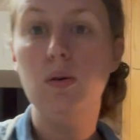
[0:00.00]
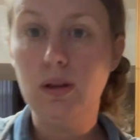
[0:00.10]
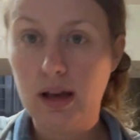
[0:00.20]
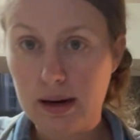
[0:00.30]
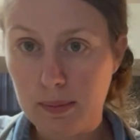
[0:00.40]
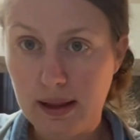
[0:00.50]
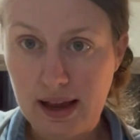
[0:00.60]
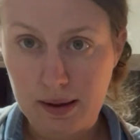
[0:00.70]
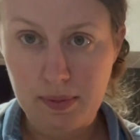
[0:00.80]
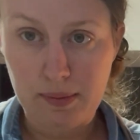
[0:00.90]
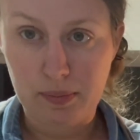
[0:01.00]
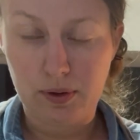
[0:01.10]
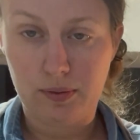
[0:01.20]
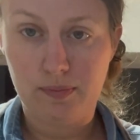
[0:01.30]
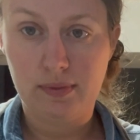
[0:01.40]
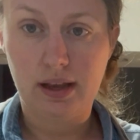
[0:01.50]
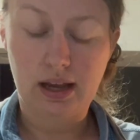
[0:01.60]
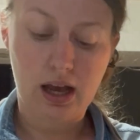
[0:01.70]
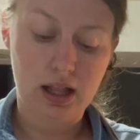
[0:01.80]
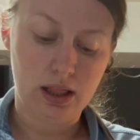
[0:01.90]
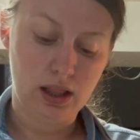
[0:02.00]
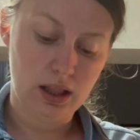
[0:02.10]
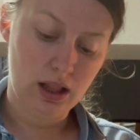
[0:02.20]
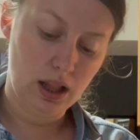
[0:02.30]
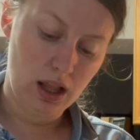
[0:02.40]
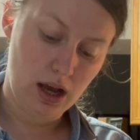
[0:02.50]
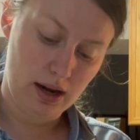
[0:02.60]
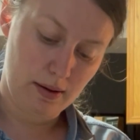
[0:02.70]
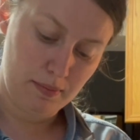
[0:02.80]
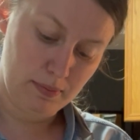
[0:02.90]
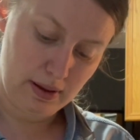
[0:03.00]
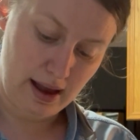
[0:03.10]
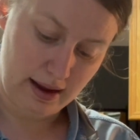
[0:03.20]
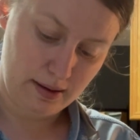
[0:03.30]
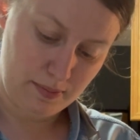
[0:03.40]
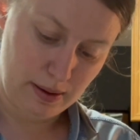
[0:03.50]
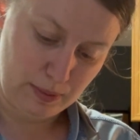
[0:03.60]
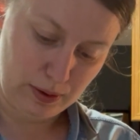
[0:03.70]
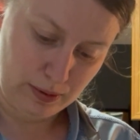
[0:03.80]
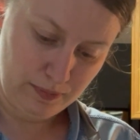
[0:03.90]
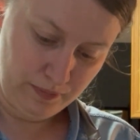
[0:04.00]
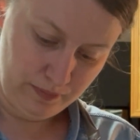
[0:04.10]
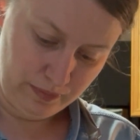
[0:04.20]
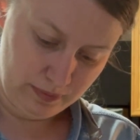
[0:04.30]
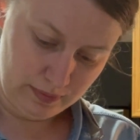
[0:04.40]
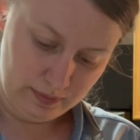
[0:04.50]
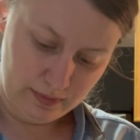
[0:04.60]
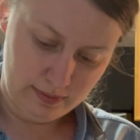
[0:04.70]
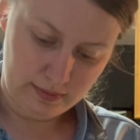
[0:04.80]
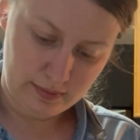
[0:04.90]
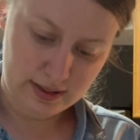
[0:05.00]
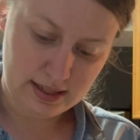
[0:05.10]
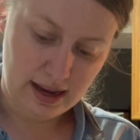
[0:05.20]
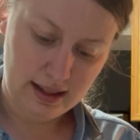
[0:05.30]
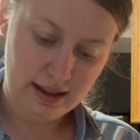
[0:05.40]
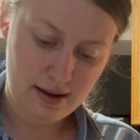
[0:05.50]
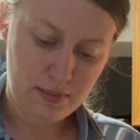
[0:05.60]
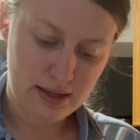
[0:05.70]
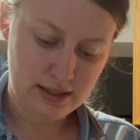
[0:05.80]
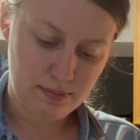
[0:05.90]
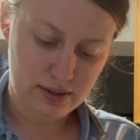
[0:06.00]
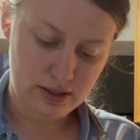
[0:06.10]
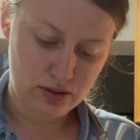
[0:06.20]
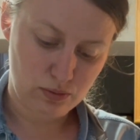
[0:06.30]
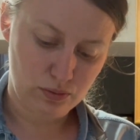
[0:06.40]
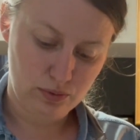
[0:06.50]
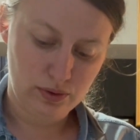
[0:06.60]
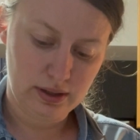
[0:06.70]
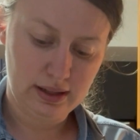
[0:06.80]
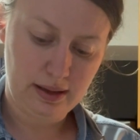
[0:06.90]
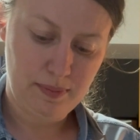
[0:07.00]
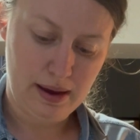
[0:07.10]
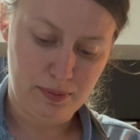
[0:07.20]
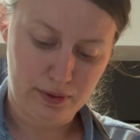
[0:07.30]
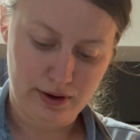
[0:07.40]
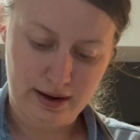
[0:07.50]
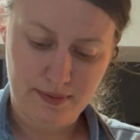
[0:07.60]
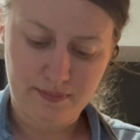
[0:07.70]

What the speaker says: lot of black pepper, like a lot of black pepper, because I like my dumplings really peppery,